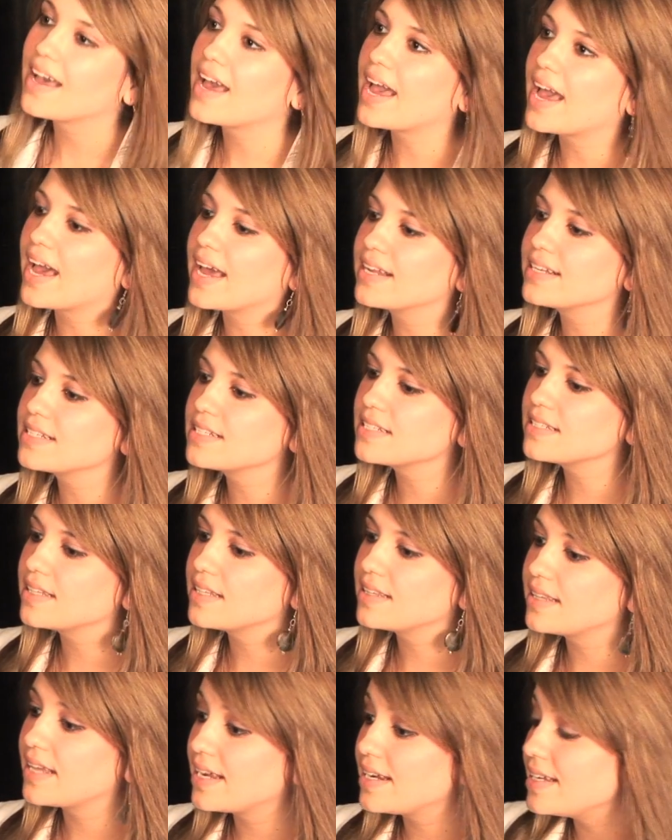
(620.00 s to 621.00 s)
and
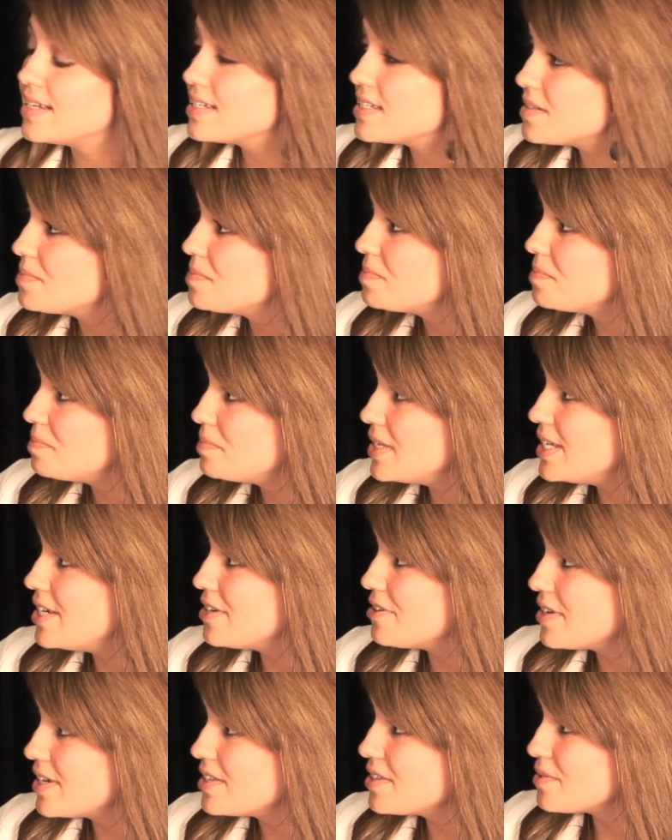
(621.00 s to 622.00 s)
that they need to be
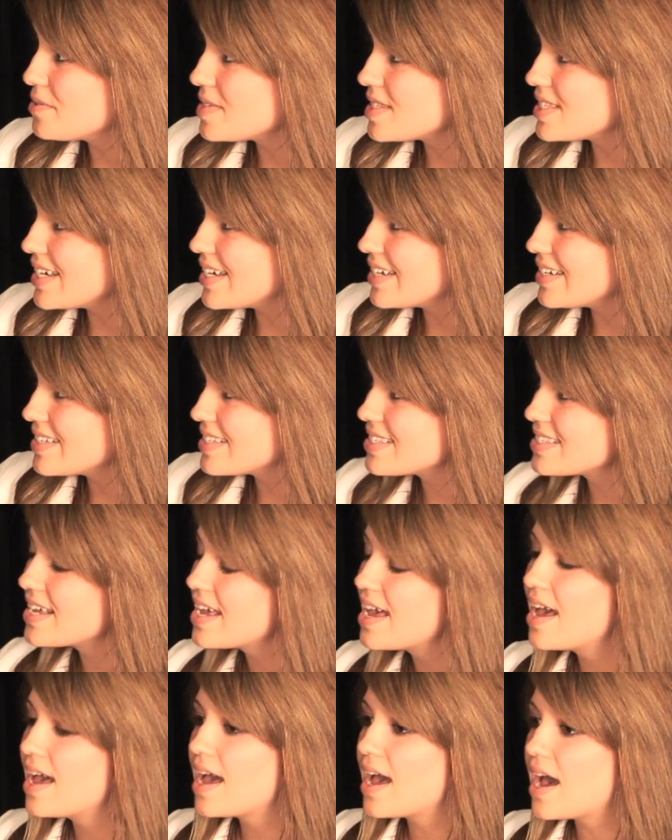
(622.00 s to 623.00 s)
hearing those things.
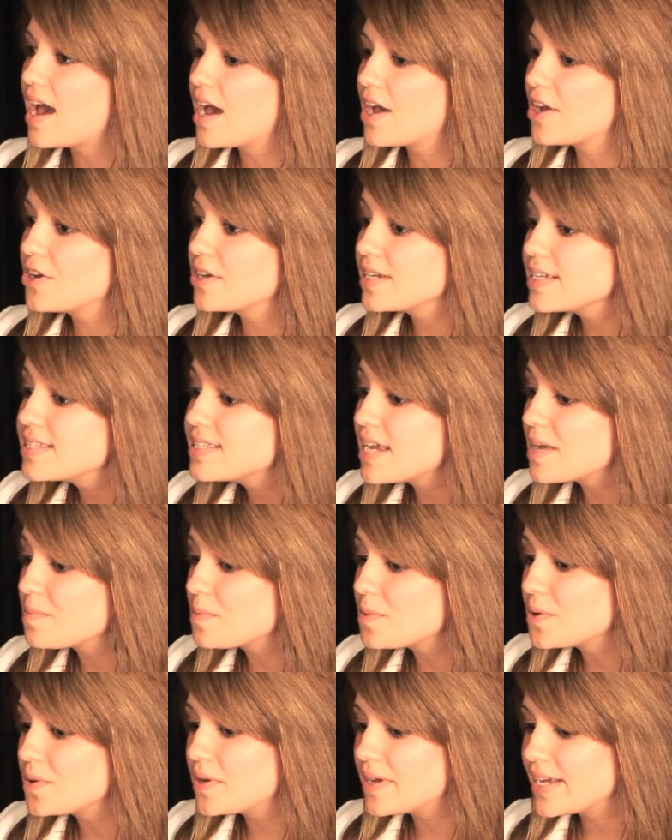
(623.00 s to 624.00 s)
A good
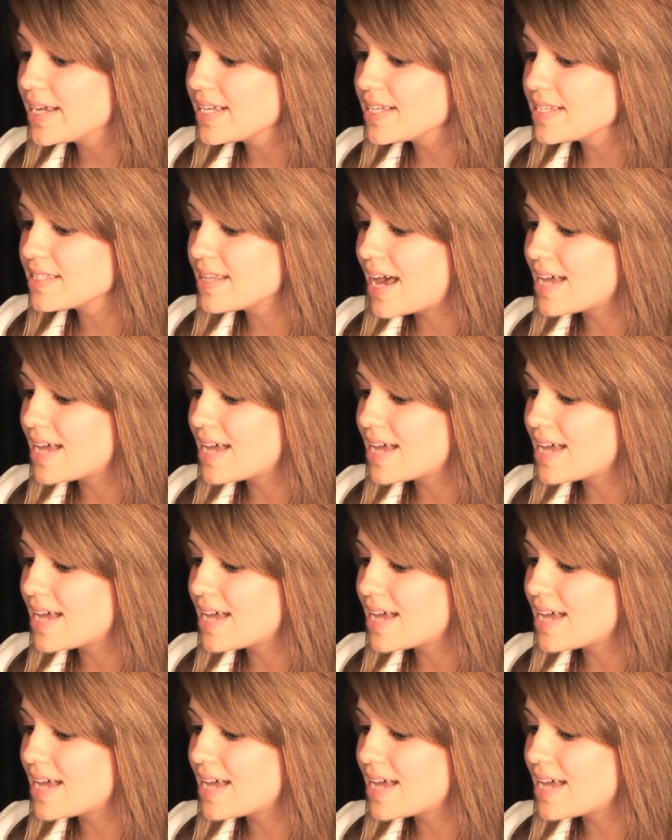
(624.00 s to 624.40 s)
example is